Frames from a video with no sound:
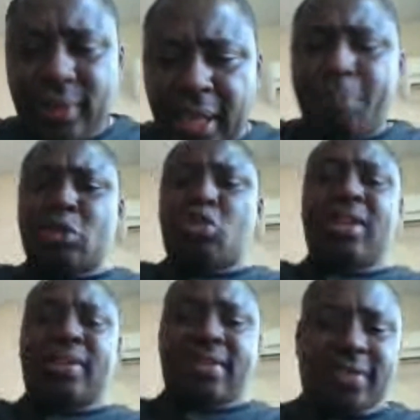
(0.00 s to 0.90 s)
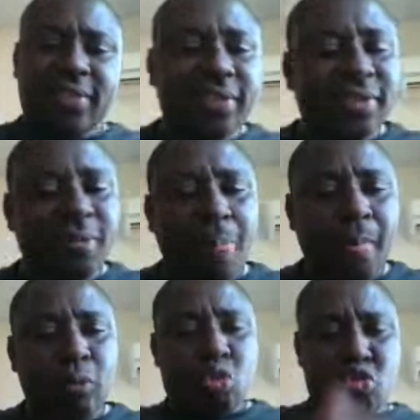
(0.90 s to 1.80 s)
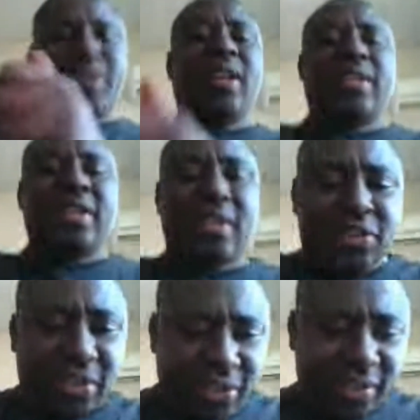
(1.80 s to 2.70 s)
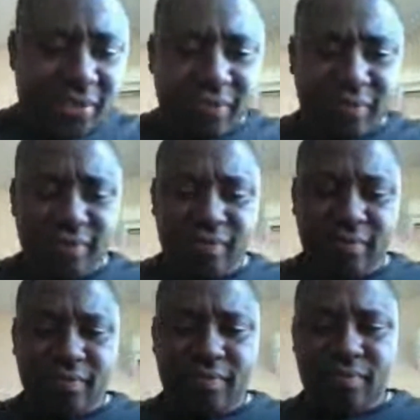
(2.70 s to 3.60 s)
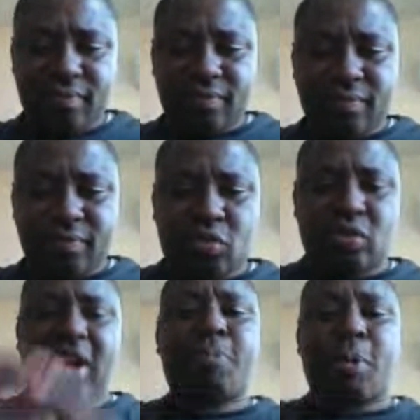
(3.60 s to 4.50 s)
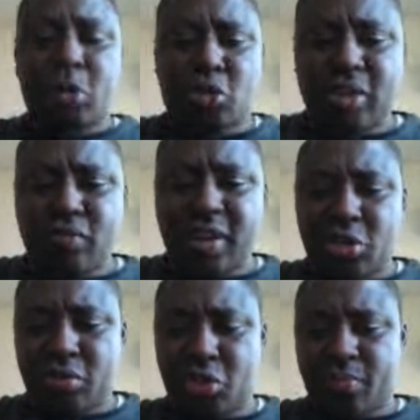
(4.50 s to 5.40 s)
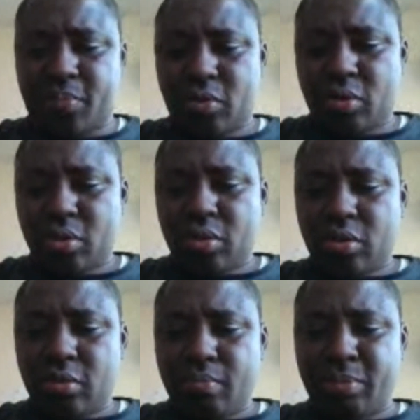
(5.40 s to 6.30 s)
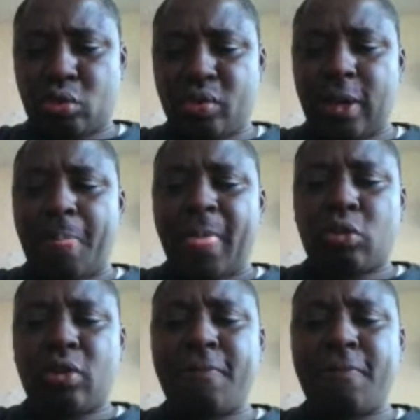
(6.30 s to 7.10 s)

temperature increases, humidity increases. So there is proportional relationship between them. So